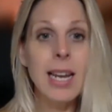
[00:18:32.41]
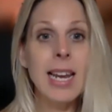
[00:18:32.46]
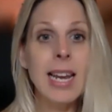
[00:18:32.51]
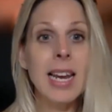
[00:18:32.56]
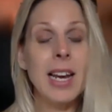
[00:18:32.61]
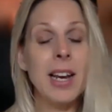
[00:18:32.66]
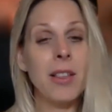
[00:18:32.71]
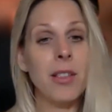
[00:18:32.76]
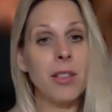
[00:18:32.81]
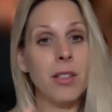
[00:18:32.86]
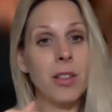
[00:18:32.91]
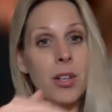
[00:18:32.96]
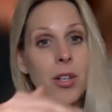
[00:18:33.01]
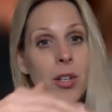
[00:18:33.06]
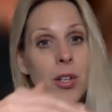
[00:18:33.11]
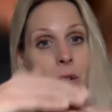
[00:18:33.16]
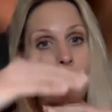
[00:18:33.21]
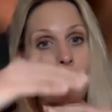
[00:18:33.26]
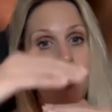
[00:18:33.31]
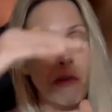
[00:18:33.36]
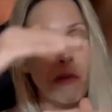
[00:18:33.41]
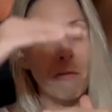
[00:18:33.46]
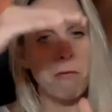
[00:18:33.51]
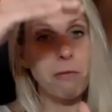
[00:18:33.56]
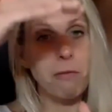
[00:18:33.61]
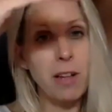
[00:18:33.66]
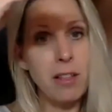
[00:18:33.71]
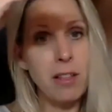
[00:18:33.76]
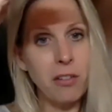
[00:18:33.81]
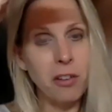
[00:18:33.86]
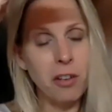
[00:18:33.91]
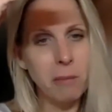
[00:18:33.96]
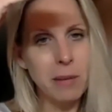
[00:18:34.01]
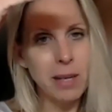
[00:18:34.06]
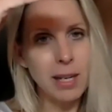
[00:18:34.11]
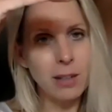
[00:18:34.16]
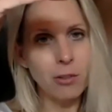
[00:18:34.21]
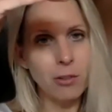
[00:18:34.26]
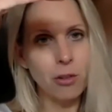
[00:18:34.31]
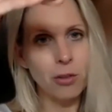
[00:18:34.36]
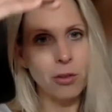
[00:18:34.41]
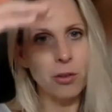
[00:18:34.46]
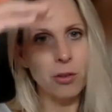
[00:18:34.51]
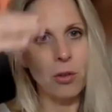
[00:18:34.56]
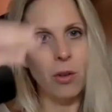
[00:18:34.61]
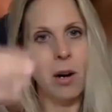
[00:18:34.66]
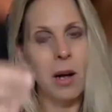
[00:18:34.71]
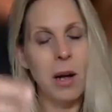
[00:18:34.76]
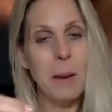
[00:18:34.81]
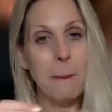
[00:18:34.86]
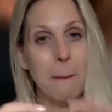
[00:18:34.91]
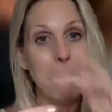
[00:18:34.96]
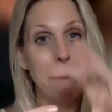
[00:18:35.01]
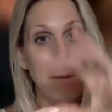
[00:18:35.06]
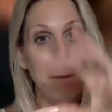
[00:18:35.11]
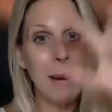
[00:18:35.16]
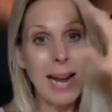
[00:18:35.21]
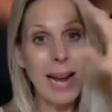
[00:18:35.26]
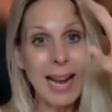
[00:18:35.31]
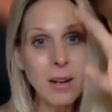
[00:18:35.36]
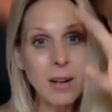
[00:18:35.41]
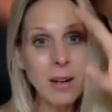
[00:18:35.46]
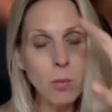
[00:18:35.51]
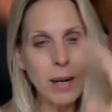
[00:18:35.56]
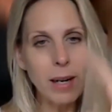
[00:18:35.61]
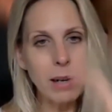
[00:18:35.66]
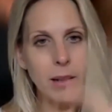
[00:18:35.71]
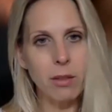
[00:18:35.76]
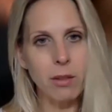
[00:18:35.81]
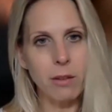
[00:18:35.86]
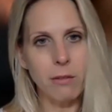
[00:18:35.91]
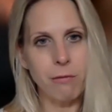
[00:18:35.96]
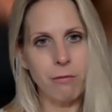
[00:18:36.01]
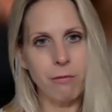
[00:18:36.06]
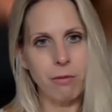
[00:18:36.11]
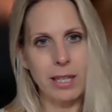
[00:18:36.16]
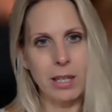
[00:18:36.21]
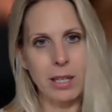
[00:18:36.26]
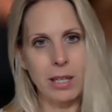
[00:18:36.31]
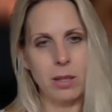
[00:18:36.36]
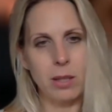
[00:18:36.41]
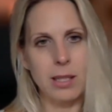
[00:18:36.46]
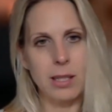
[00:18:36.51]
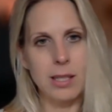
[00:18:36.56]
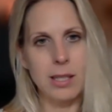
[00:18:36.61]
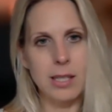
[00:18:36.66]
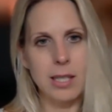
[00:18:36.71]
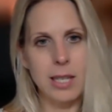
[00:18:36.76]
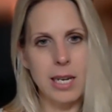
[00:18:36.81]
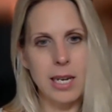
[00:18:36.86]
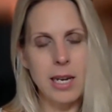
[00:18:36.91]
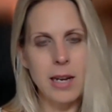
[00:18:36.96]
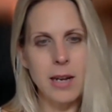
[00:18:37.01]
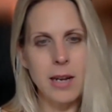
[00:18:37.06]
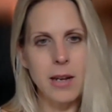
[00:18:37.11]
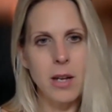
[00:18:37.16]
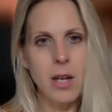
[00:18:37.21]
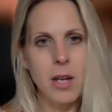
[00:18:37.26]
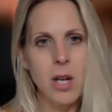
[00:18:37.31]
in the new fifth dimensional bandwidth of frequency,